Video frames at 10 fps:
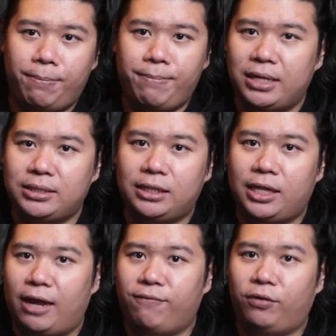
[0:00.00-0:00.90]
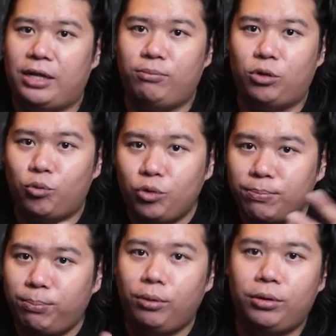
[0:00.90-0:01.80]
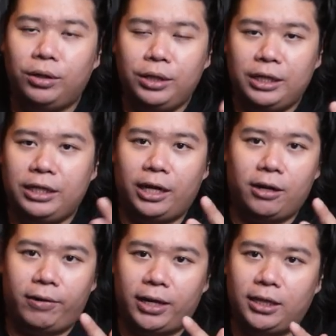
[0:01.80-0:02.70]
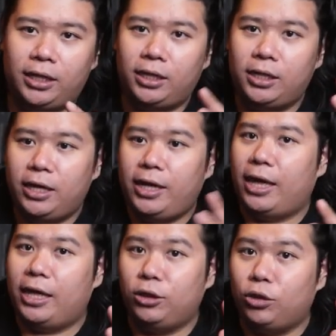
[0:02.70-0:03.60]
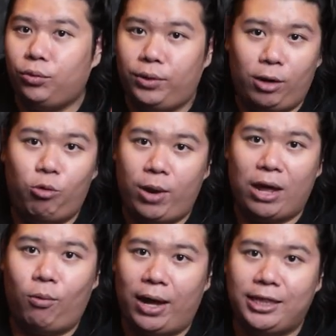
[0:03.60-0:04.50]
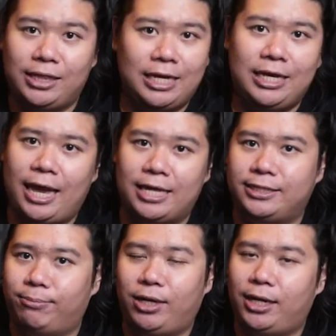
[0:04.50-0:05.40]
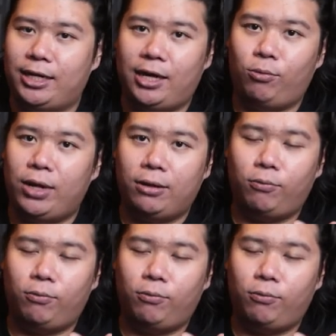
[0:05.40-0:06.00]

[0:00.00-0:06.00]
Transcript: amazing time for them to reboot the character into a Reiwa Decade, something like that.